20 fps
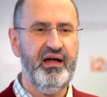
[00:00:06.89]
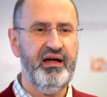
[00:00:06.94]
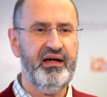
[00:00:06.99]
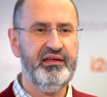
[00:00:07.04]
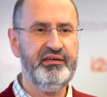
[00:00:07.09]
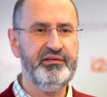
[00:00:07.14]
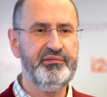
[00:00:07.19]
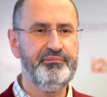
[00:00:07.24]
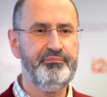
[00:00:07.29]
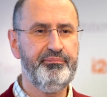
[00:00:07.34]

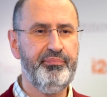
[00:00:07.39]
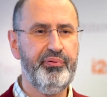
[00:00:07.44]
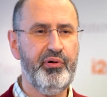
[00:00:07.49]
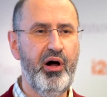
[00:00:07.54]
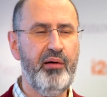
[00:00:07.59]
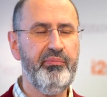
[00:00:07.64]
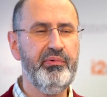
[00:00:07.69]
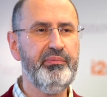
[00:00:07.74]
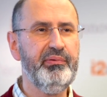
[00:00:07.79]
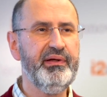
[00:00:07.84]
And
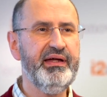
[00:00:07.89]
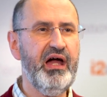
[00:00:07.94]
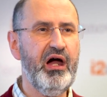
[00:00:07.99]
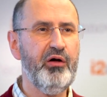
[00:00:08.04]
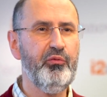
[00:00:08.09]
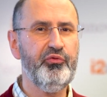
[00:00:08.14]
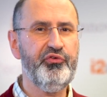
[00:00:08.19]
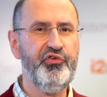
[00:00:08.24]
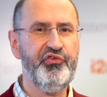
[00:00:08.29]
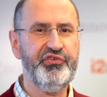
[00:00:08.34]
probably
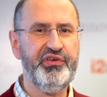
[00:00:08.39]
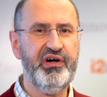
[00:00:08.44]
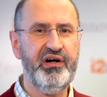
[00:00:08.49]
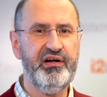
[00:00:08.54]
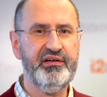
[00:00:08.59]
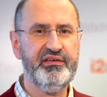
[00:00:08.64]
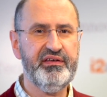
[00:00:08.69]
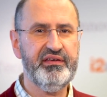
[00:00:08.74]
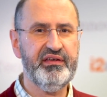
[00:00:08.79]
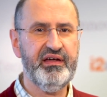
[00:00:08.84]
I would
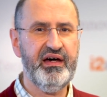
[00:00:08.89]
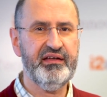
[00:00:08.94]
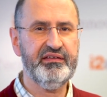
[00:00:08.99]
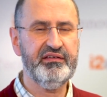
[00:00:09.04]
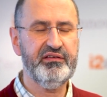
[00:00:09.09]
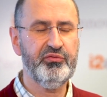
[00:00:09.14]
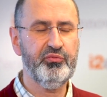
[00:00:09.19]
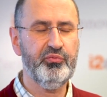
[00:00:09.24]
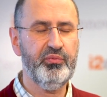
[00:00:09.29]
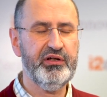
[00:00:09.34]
start
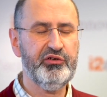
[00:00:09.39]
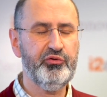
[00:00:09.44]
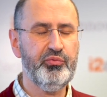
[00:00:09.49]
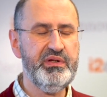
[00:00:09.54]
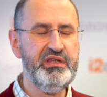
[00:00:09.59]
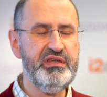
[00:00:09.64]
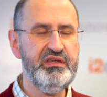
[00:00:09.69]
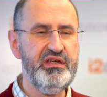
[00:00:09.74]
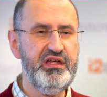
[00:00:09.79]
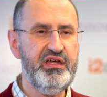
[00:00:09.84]
that what
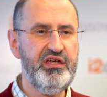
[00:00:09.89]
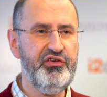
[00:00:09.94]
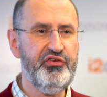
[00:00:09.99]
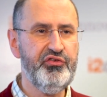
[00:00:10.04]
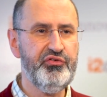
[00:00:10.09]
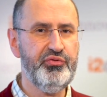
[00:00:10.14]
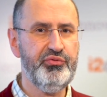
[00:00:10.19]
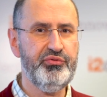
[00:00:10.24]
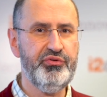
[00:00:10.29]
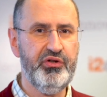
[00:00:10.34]
we need
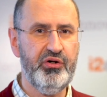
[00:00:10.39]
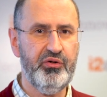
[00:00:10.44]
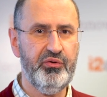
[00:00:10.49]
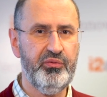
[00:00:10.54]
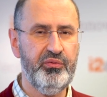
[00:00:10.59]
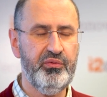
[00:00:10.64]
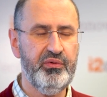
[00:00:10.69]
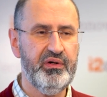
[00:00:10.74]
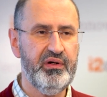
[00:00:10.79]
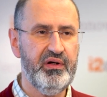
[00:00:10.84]
to
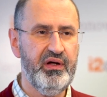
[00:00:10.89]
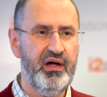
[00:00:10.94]
know